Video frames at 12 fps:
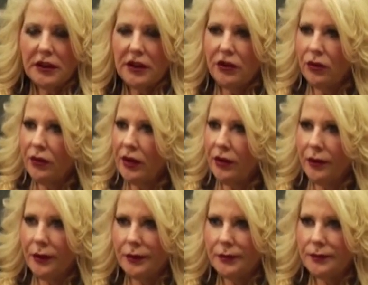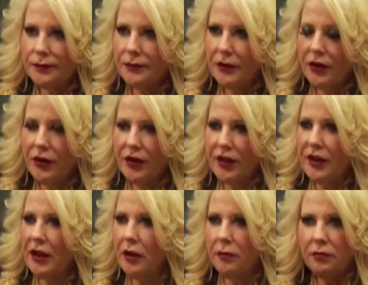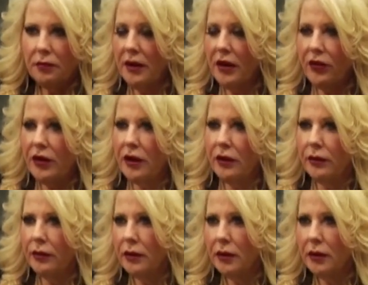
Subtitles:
I don't recall. They're a theme every year,